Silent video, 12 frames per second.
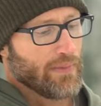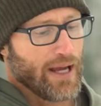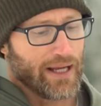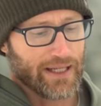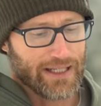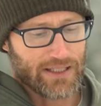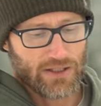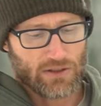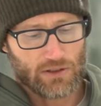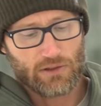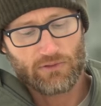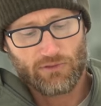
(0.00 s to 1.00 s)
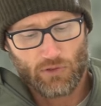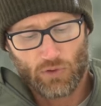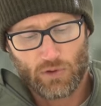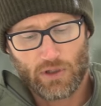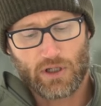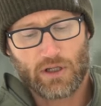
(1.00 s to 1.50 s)
mag insert
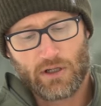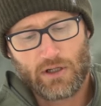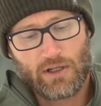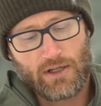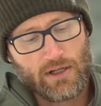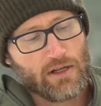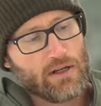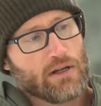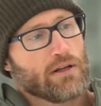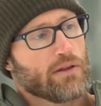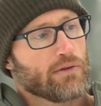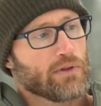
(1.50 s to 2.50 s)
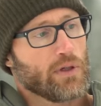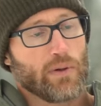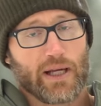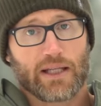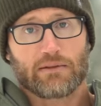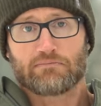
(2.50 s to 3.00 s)
for three oh
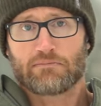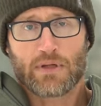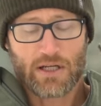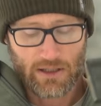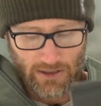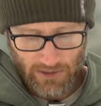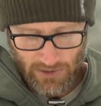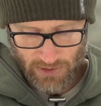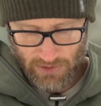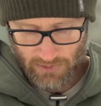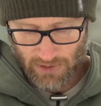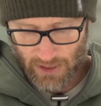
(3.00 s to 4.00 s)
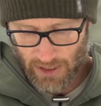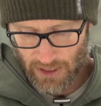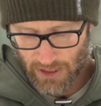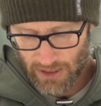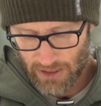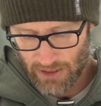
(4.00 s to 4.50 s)
eight
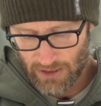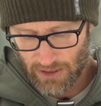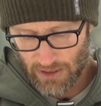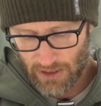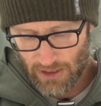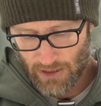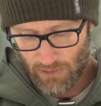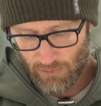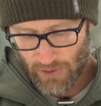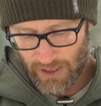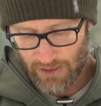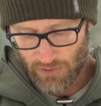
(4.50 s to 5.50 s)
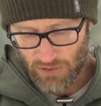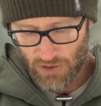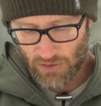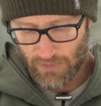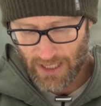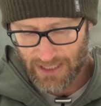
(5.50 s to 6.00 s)
and ran those
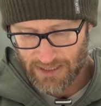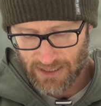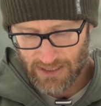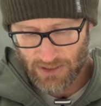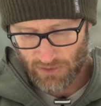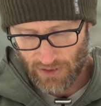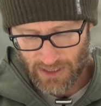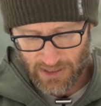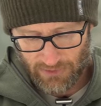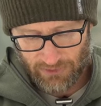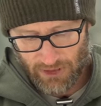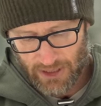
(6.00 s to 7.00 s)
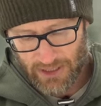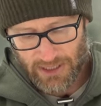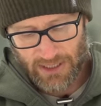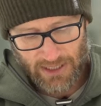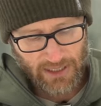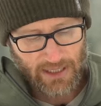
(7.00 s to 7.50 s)
two magazines across the
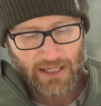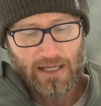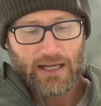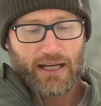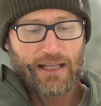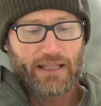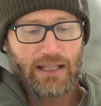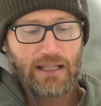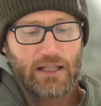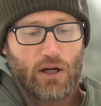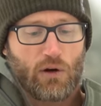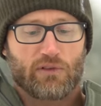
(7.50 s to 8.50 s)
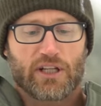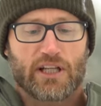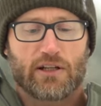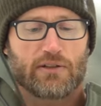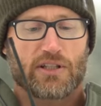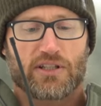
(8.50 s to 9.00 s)
front. And then over
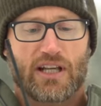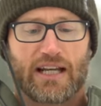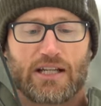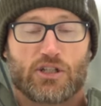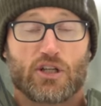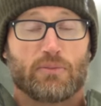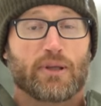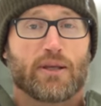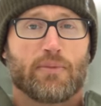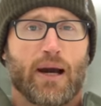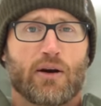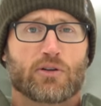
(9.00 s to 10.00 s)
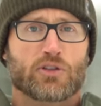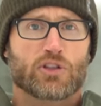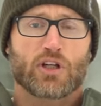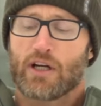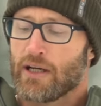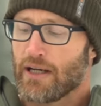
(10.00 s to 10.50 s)
here, this kind of G P
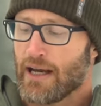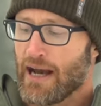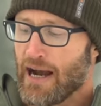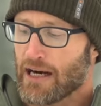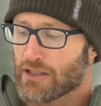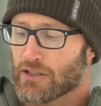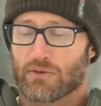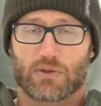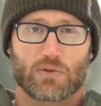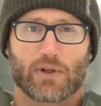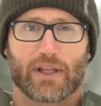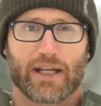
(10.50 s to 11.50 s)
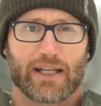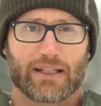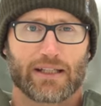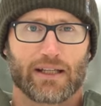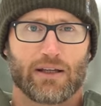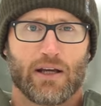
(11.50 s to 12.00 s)
pouch actually was really
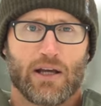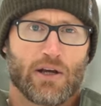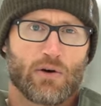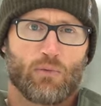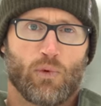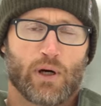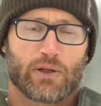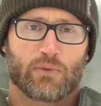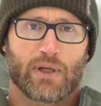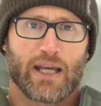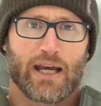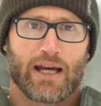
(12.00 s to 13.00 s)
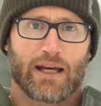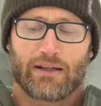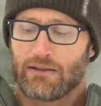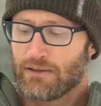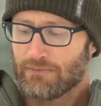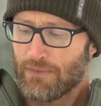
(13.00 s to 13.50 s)
handy. One, we
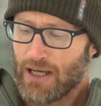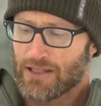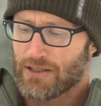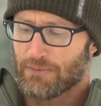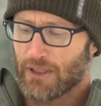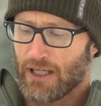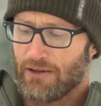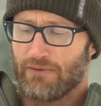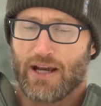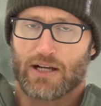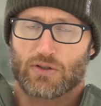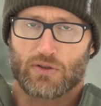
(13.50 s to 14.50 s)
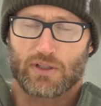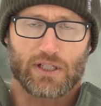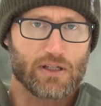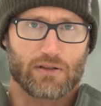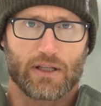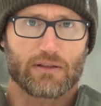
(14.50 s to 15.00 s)
had, had some kind of extra
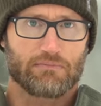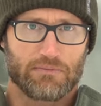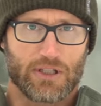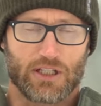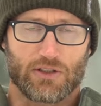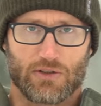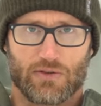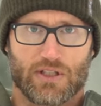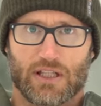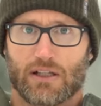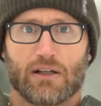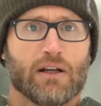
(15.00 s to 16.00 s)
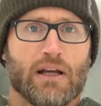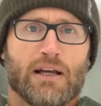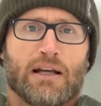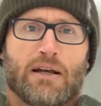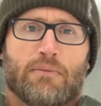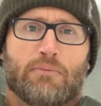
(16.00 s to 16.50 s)
gear that didn't use in there,
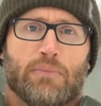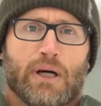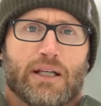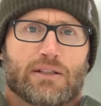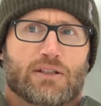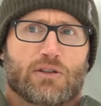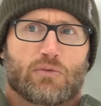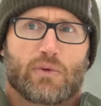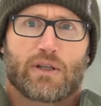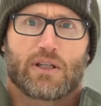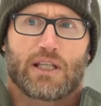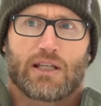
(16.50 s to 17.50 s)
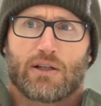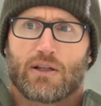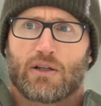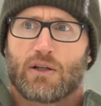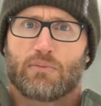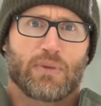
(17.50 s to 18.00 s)
but we
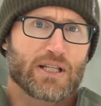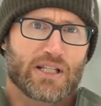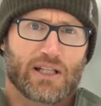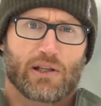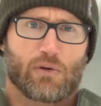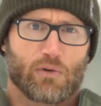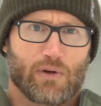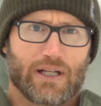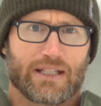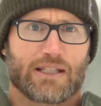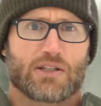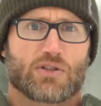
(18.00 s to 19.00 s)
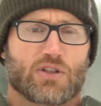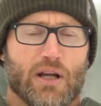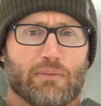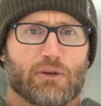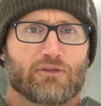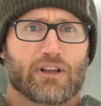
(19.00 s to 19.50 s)
basically were running these
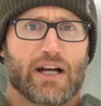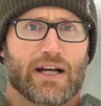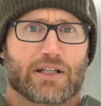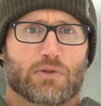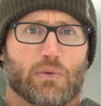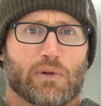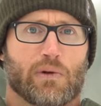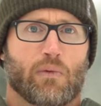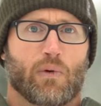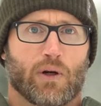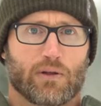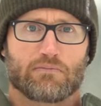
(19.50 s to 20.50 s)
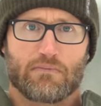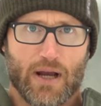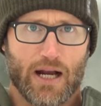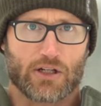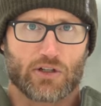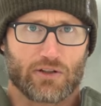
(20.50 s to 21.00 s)
chamber flags when we weren't
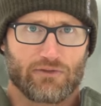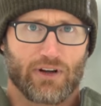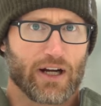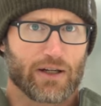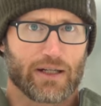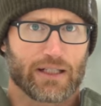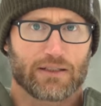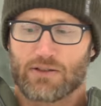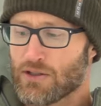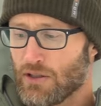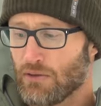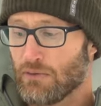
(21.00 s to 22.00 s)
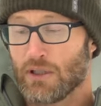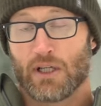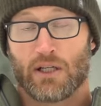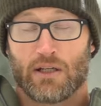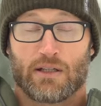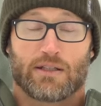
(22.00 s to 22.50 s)
actually firing, so
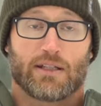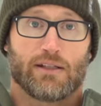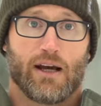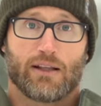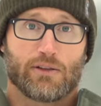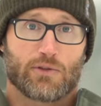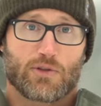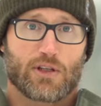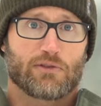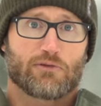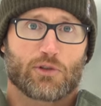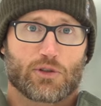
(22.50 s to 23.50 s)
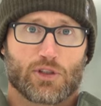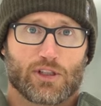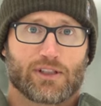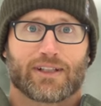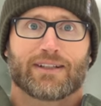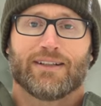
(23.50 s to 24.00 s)
did not lose it,
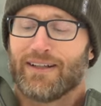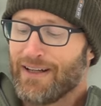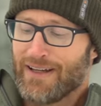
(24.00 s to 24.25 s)
fortunately.